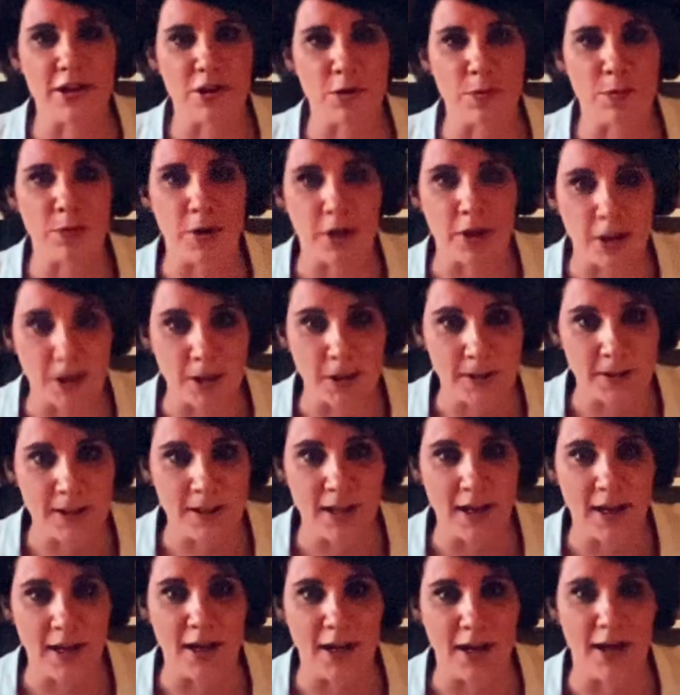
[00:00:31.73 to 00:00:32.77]
Booker,
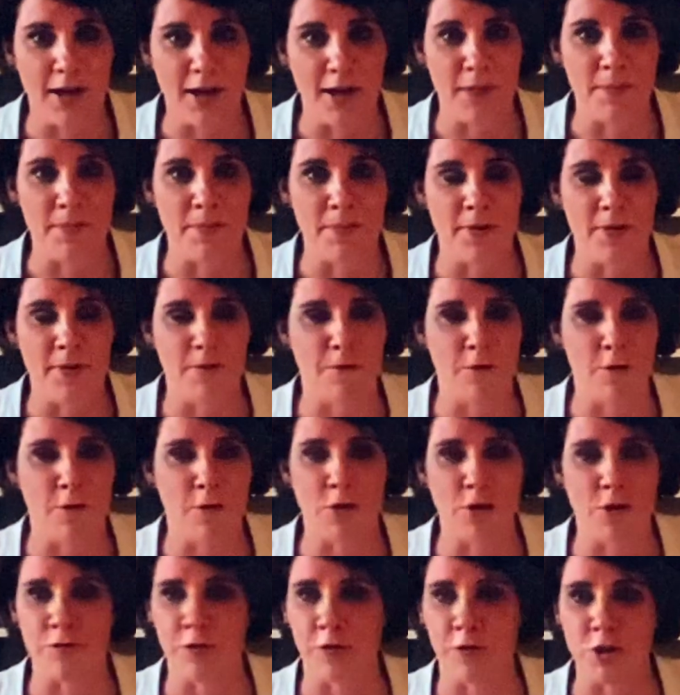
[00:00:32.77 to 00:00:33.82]

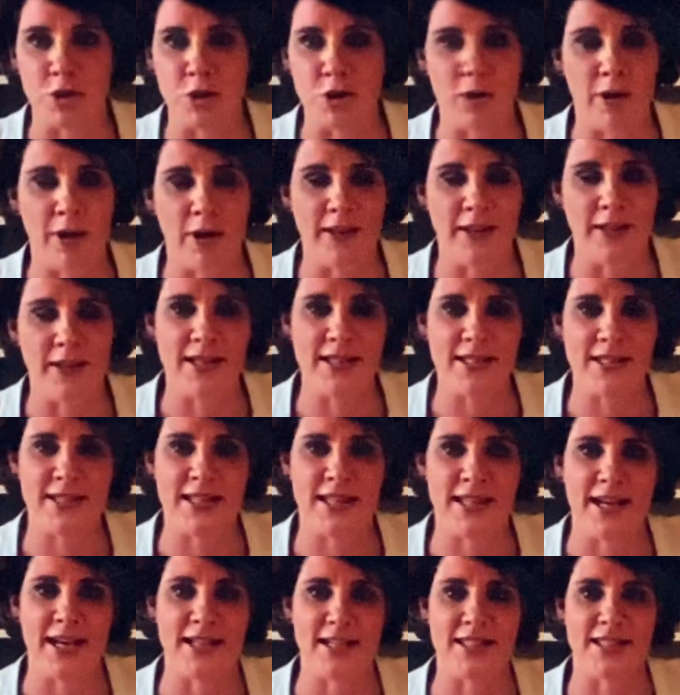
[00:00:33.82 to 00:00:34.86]
for doing this.
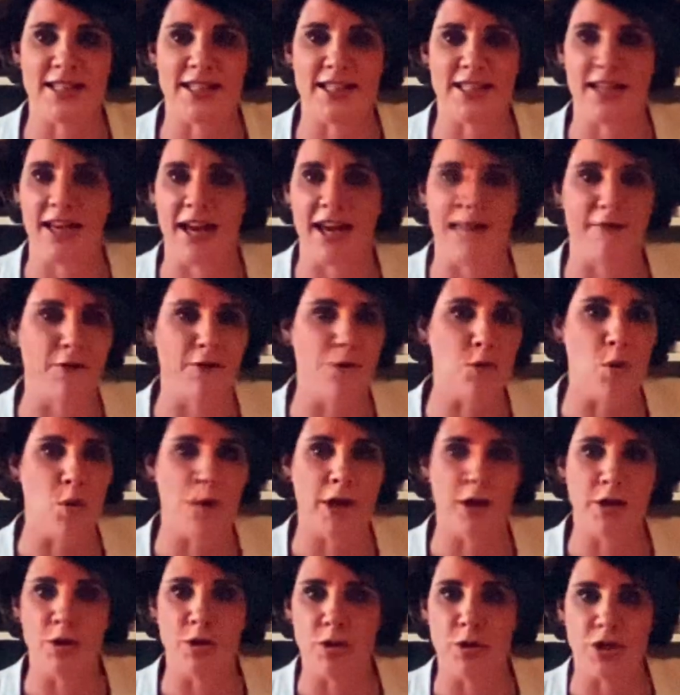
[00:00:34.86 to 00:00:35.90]
Thanks to everyone
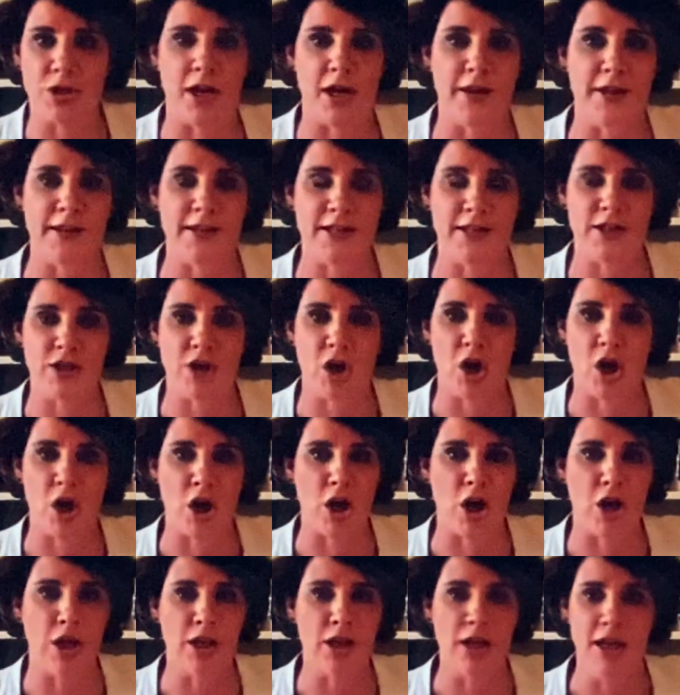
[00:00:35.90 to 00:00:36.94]
who's on this
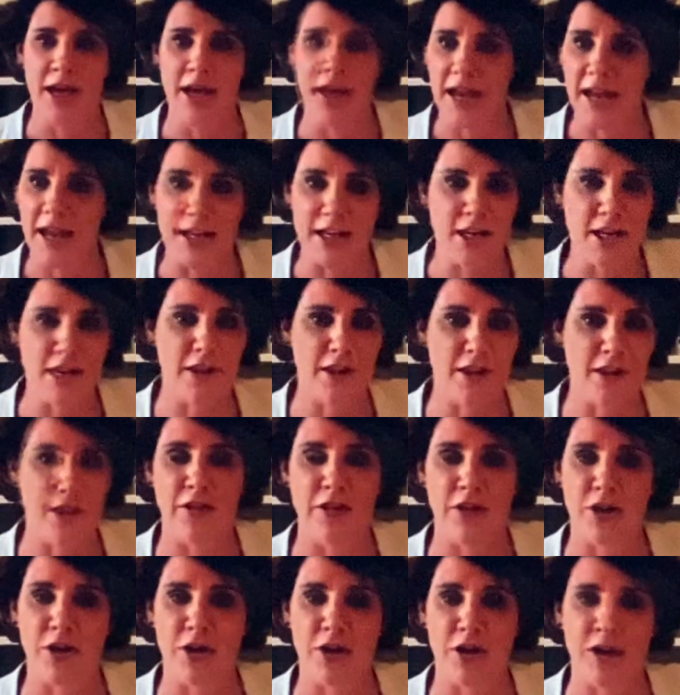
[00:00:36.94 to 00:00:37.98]
call, any of the
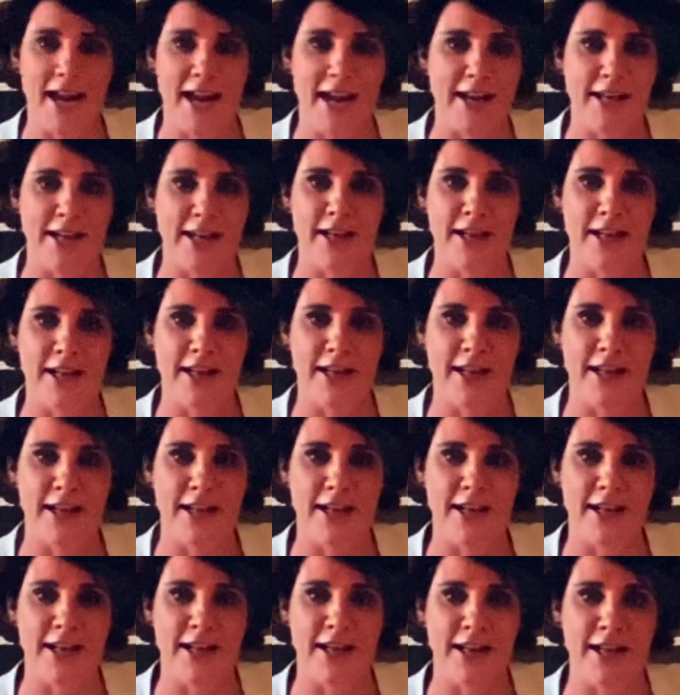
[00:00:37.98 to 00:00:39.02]
other candidates for
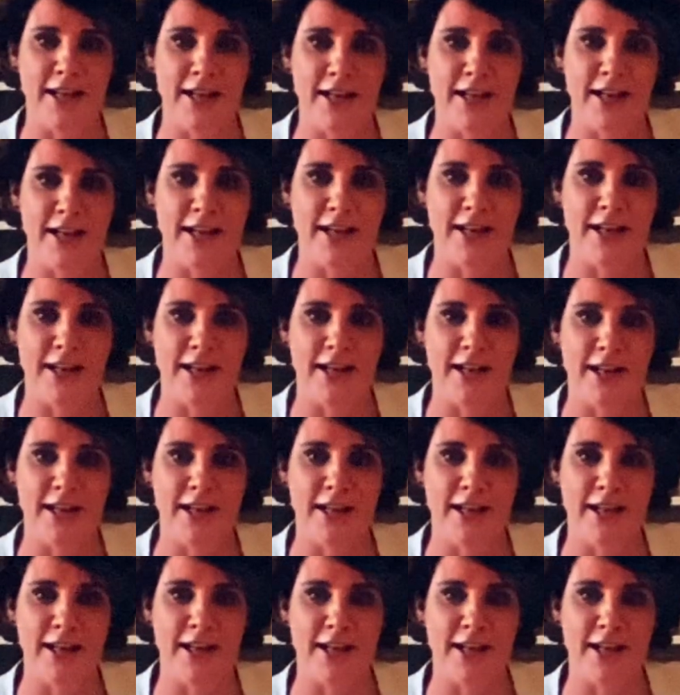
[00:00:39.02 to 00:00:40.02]
stepping up and running.